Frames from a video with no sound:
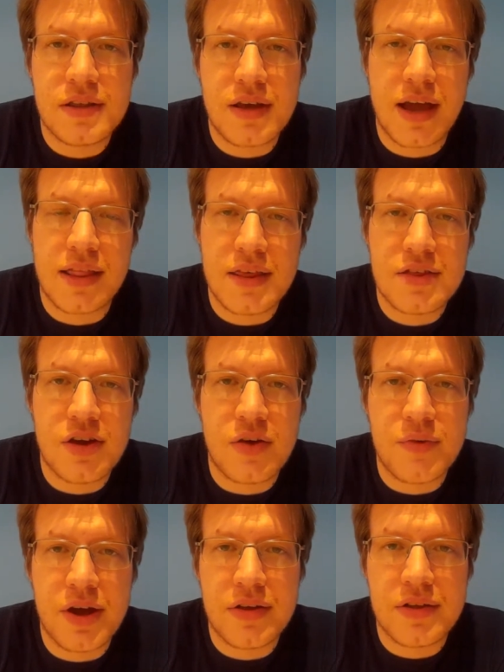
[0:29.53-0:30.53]
and this time
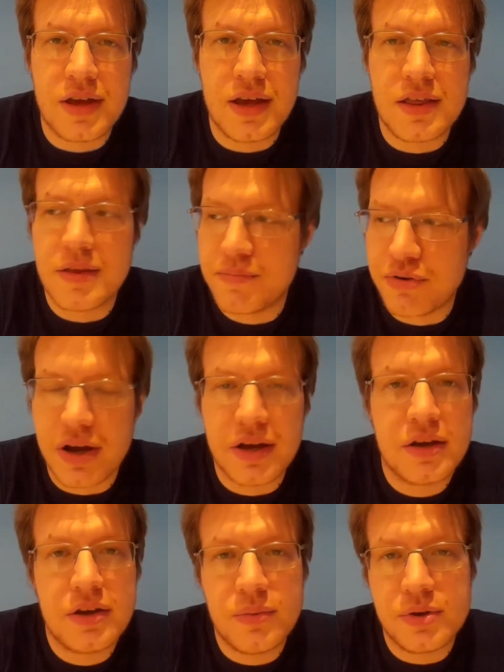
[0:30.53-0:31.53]
around it's a brick,
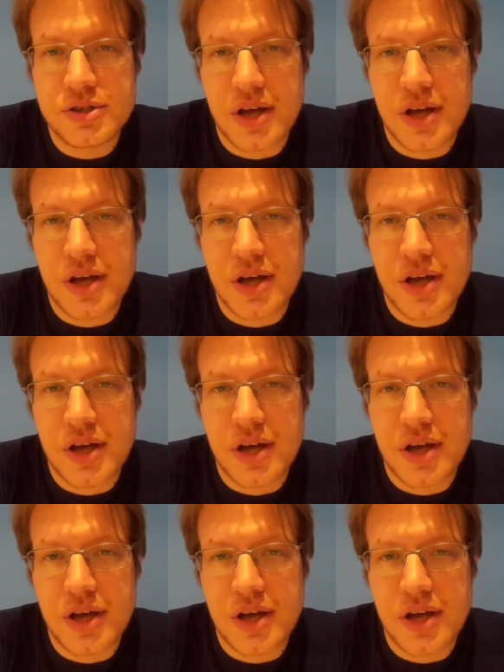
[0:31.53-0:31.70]
which